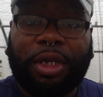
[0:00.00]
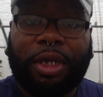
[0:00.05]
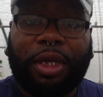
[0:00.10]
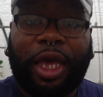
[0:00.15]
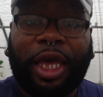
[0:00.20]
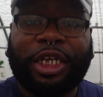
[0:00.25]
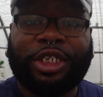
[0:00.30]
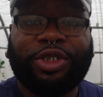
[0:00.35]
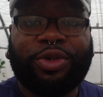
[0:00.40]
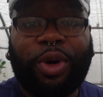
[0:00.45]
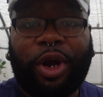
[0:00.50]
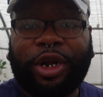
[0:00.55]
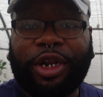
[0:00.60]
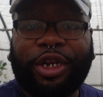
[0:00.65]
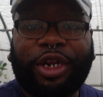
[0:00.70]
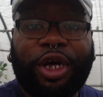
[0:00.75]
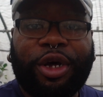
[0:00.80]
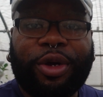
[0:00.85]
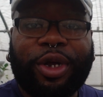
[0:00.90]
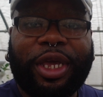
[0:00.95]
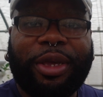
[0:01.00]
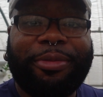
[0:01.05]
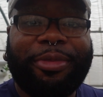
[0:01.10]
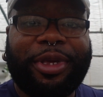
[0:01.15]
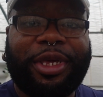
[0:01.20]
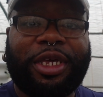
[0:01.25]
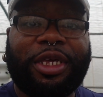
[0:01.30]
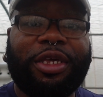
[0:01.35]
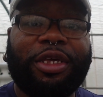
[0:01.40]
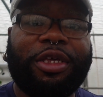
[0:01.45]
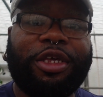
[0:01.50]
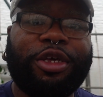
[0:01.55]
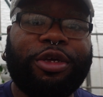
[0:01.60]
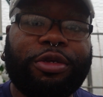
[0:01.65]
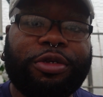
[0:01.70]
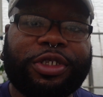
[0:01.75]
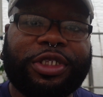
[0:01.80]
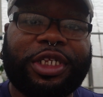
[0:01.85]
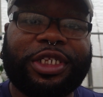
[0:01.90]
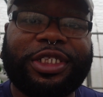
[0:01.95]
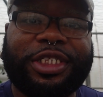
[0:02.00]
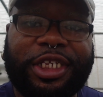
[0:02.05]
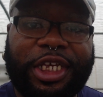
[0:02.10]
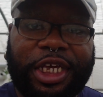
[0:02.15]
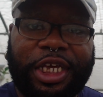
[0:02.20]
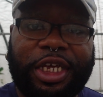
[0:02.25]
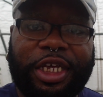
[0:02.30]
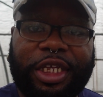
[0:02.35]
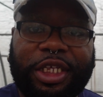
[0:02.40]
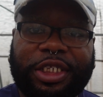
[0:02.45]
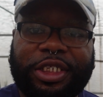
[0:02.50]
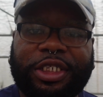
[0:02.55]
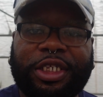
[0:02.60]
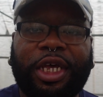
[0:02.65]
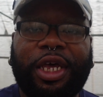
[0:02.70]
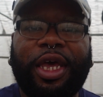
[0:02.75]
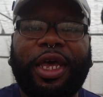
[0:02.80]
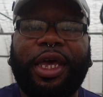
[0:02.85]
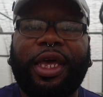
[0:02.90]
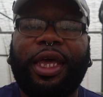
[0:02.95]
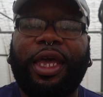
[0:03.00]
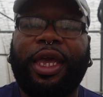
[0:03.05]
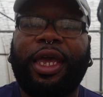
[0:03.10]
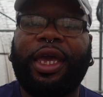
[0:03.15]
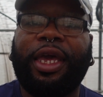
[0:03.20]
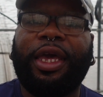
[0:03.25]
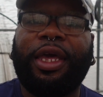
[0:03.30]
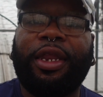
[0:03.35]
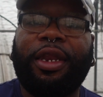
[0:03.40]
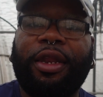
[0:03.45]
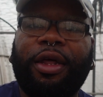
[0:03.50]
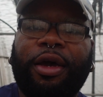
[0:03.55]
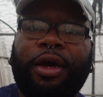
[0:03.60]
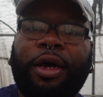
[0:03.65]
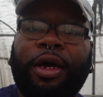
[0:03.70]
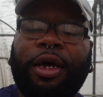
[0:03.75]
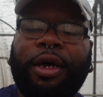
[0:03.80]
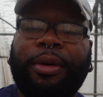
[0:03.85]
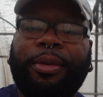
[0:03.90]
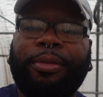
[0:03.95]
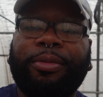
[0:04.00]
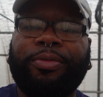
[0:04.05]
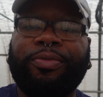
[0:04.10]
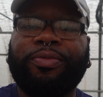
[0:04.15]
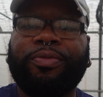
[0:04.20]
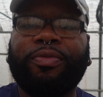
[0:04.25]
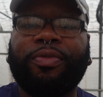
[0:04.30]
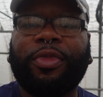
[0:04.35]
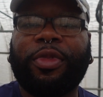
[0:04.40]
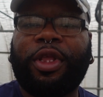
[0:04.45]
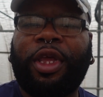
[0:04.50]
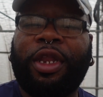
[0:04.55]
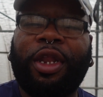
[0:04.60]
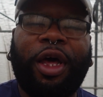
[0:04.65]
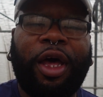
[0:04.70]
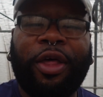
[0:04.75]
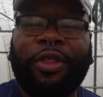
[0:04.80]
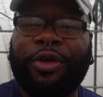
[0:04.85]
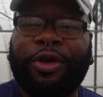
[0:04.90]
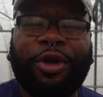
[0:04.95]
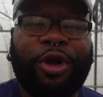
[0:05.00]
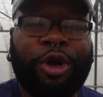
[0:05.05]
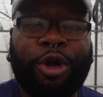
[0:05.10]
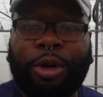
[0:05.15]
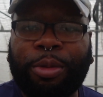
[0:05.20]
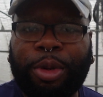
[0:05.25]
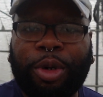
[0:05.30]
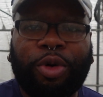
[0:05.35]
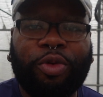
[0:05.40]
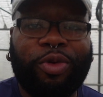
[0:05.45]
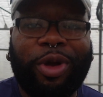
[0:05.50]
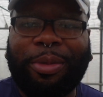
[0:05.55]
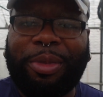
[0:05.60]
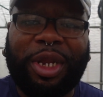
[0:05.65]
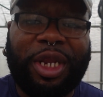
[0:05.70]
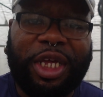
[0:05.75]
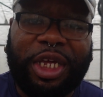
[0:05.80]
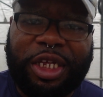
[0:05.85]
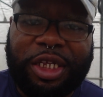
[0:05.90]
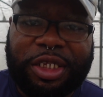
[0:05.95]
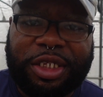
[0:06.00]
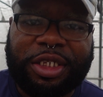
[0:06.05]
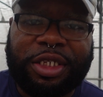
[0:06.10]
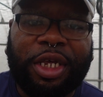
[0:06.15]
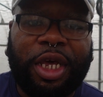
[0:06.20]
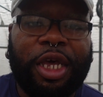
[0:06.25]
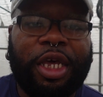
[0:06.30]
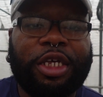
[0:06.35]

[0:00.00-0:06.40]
as you already know, can be used in teas and other herbal remedies.